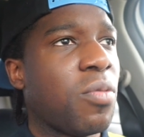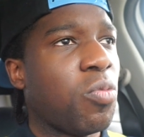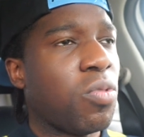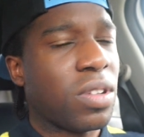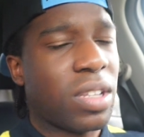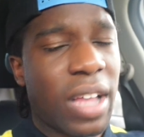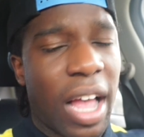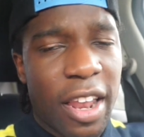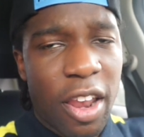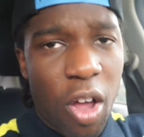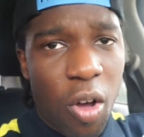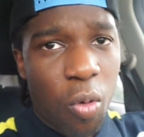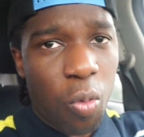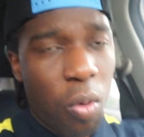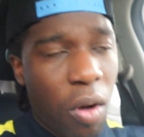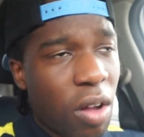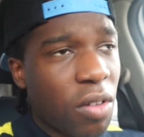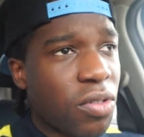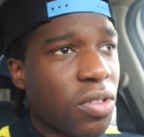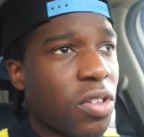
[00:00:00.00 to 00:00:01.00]
Which I don't
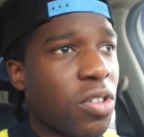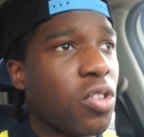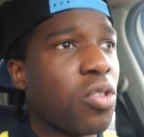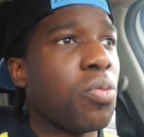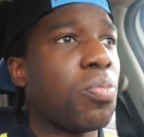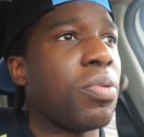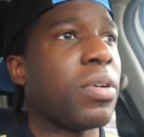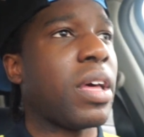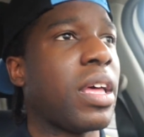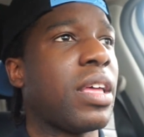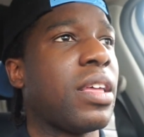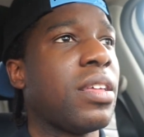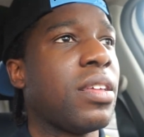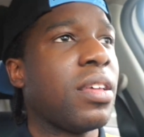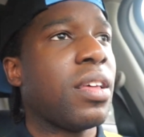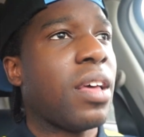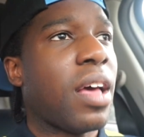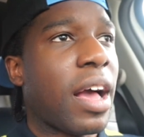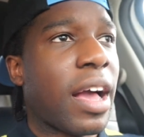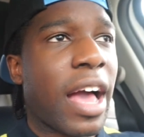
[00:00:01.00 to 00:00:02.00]
want to, but
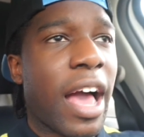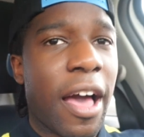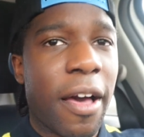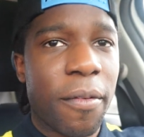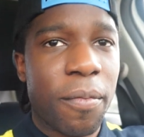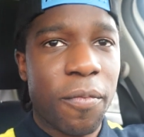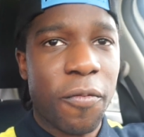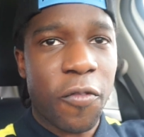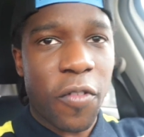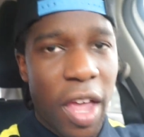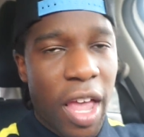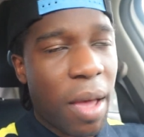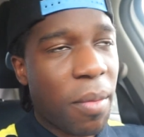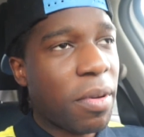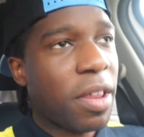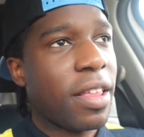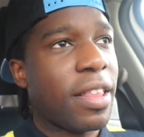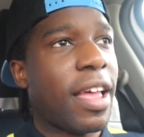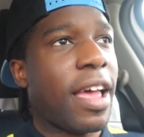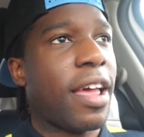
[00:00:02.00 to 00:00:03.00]
I got
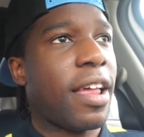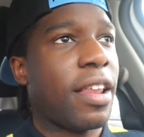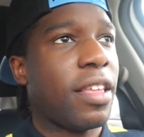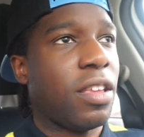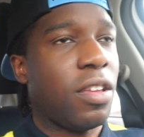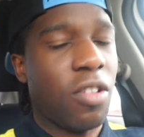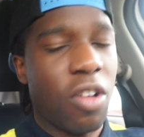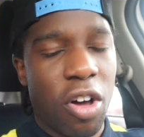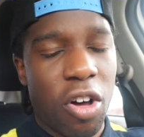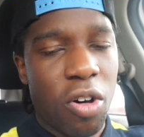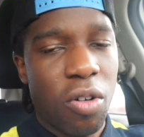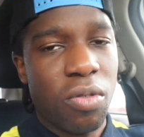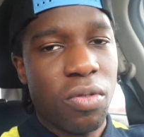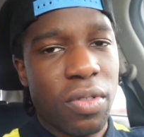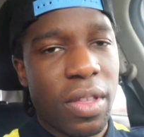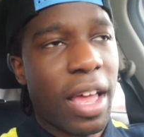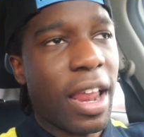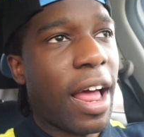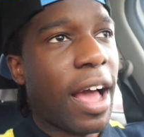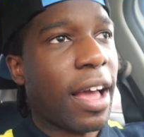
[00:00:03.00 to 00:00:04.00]
family that, you know,
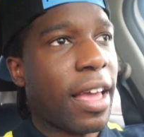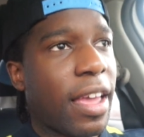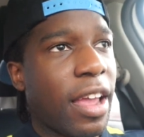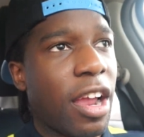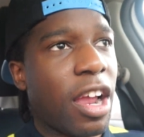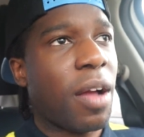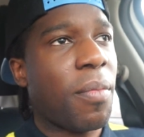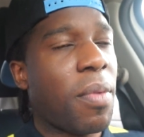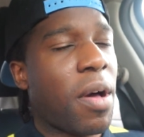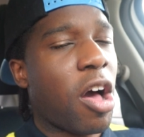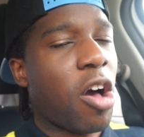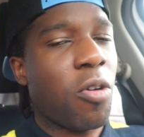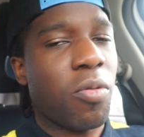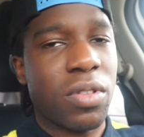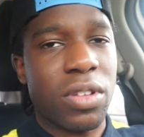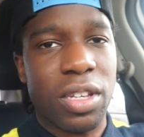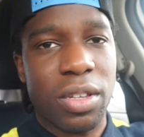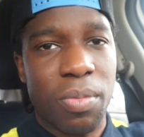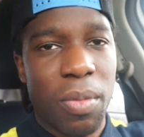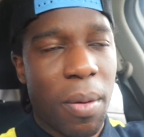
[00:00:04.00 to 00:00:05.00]
that I care about,
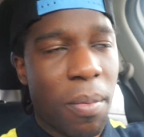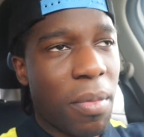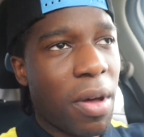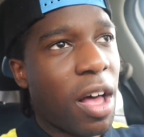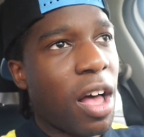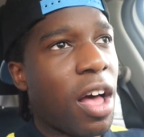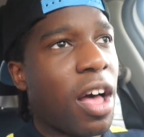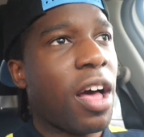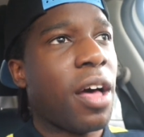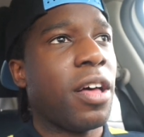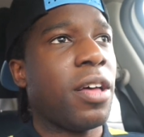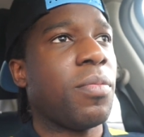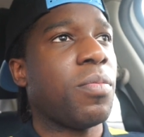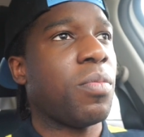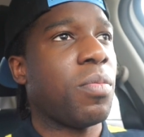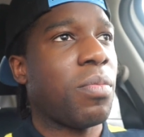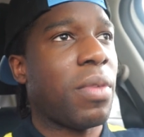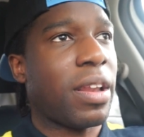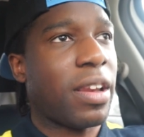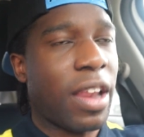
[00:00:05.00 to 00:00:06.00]
which is my
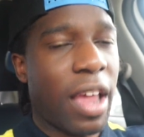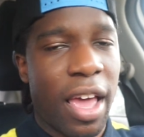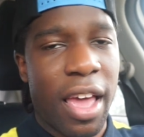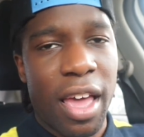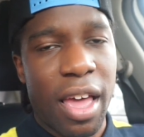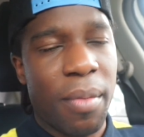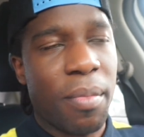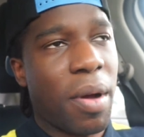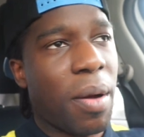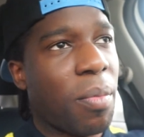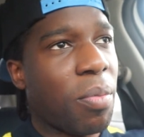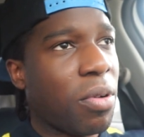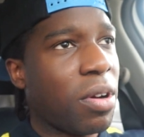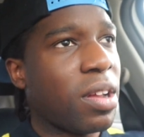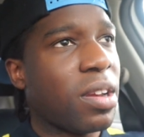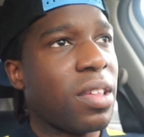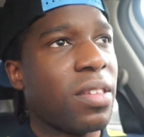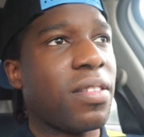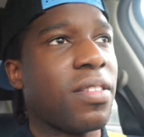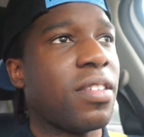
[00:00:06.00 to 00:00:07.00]
mom, my dad, my
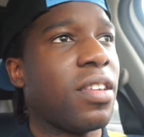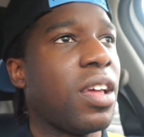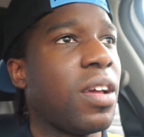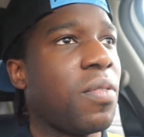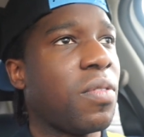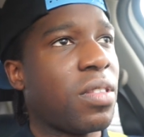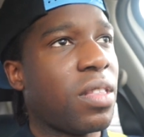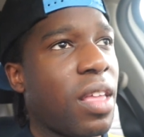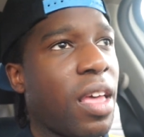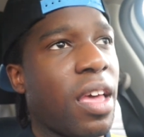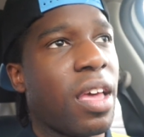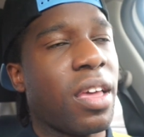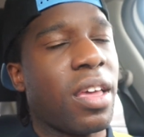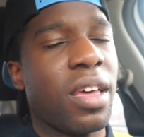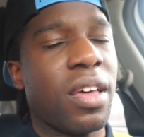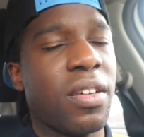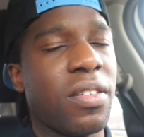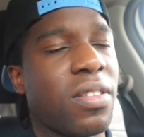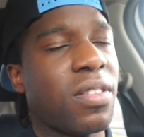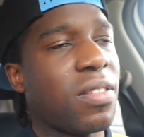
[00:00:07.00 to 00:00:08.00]
brothers, and everything
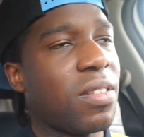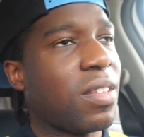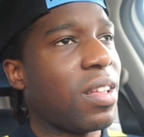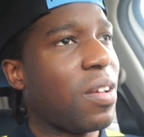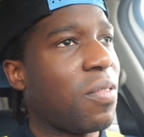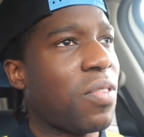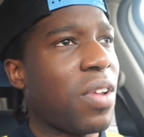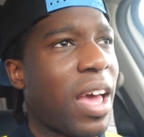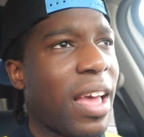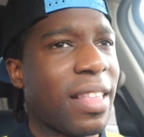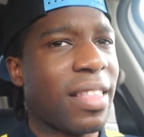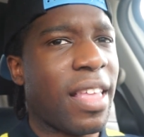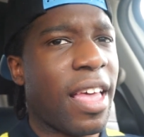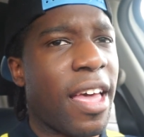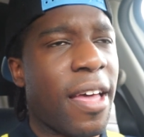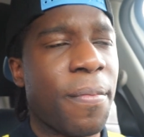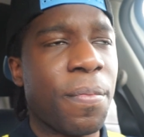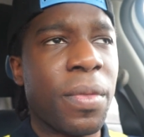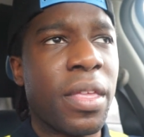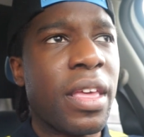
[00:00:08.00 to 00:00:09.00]
else and stuff like
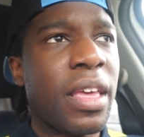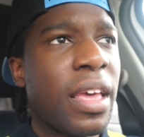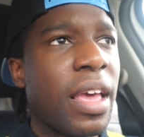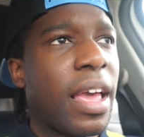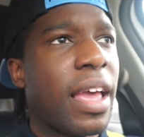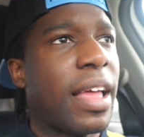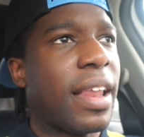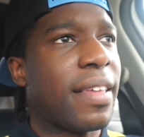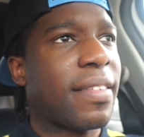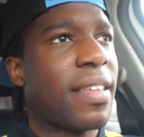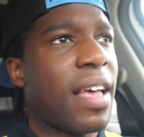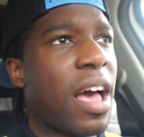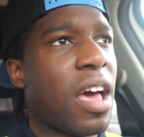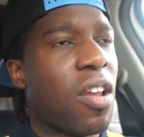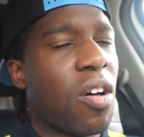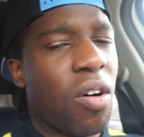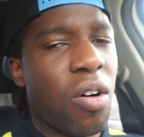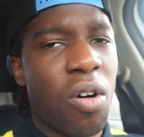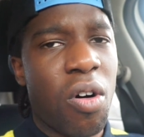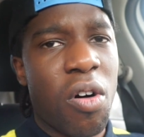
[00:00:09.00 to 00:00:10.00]
that. And it's
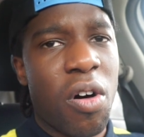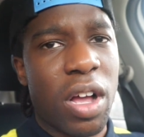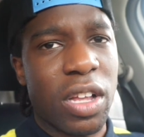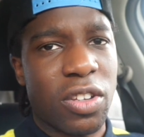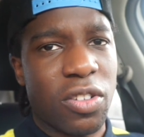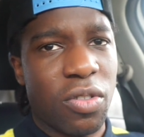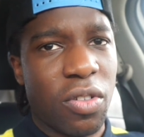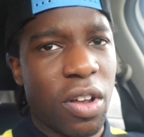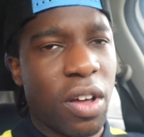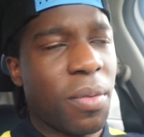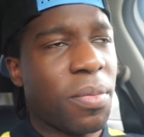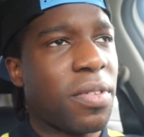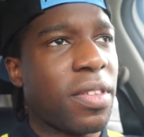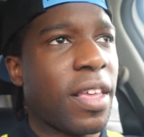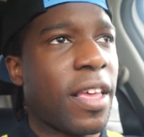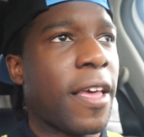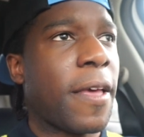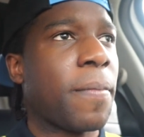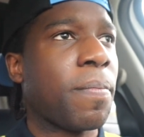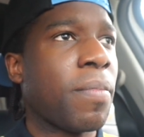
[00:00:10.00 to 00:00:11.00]
kind of hard, you know what I'm
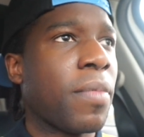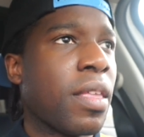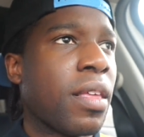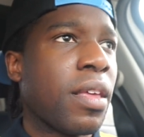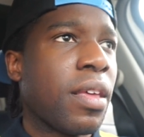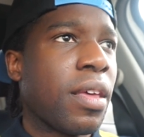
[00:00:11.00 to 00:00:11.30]
saying?